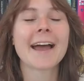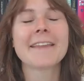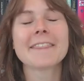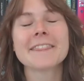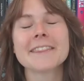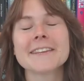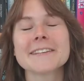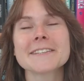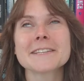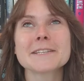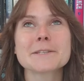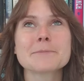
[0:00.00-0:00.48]

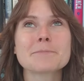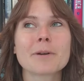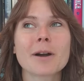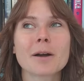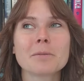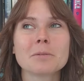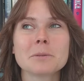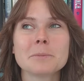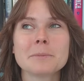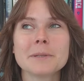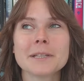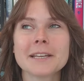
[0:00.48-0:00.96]
And this is
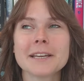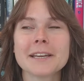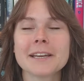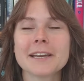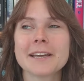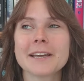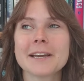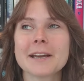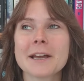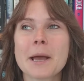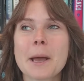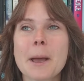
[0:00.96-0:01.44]

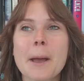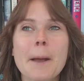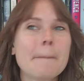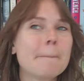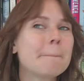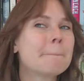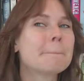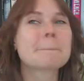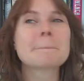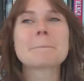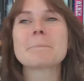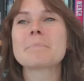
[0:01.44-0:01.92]
probably
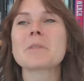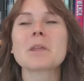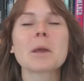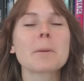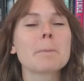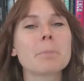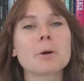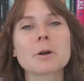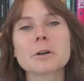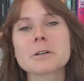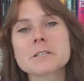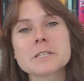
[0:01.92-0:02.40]

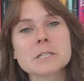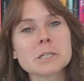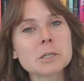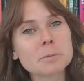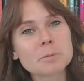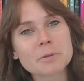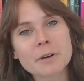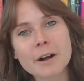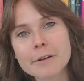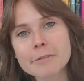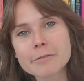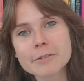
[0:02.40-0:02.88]

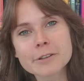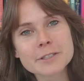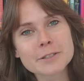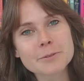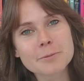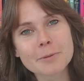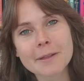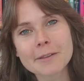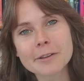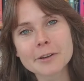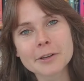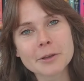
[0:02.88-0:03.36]
personal
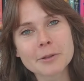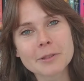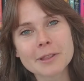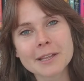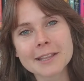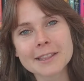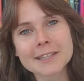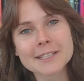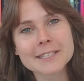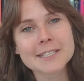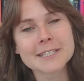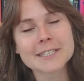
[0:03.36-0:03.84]
preference whether you
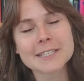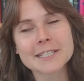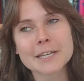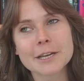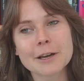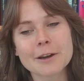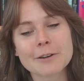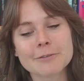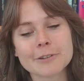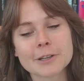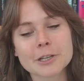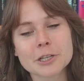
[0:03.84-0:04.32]
think this is
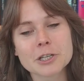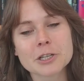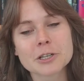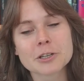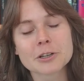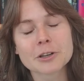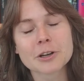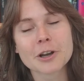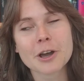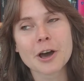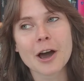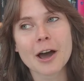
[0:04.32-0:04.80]
ecofiction
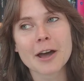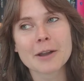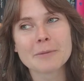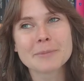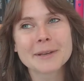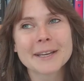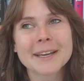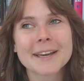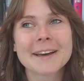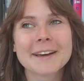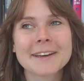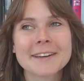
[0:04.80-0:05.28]
or not,
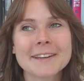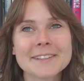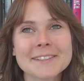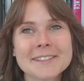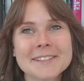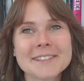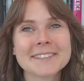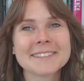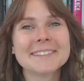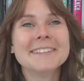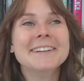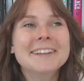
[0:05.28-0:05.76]

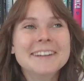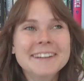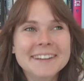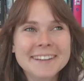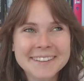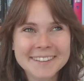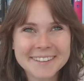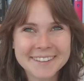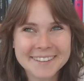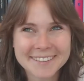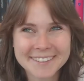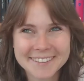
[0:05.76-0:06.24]
because
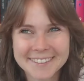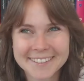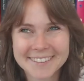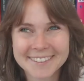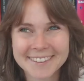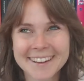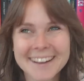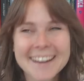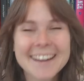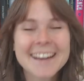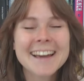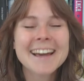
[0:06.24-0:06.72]

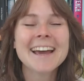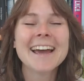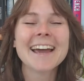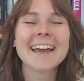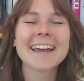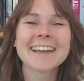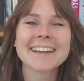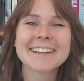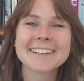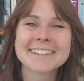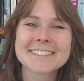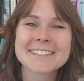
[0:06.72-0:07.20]

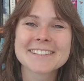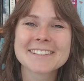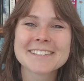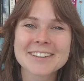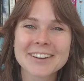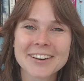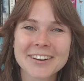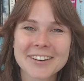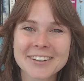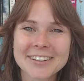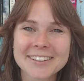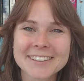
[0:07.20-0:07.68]
it is
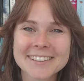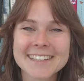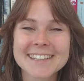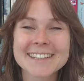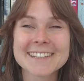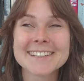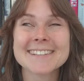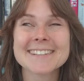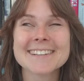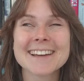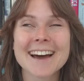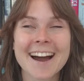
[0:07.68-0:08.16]
told
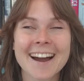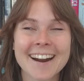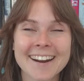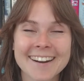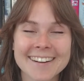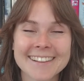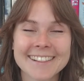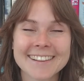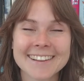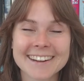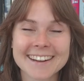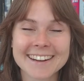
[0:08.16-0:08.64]

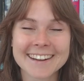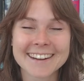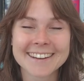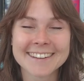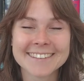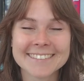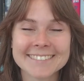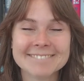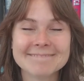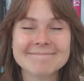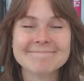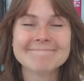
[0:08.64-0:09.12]

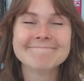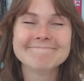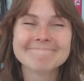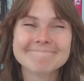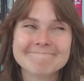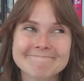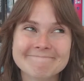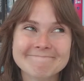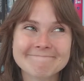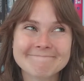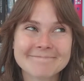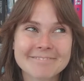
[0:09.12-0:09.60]
entirely
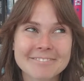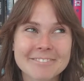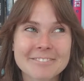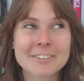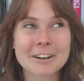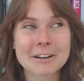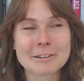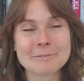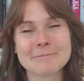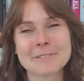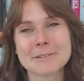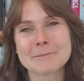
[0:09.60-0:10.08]

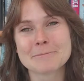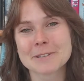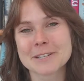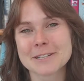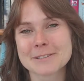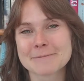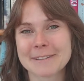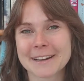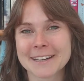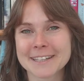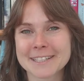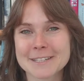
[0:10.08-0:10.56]
from the
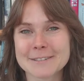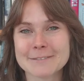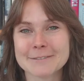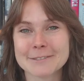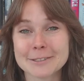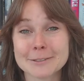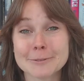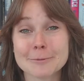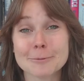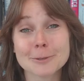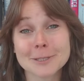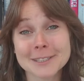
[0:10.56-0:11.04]
perspective
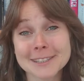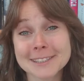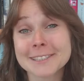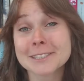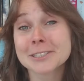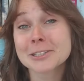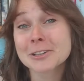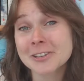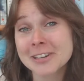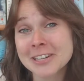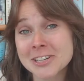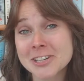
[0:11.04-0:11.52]
of
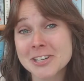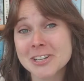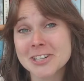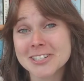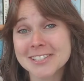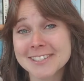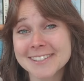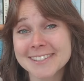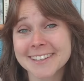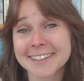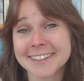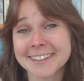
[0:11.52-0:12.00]
woodland
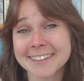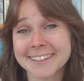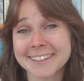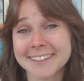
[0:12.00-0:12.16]
creatures.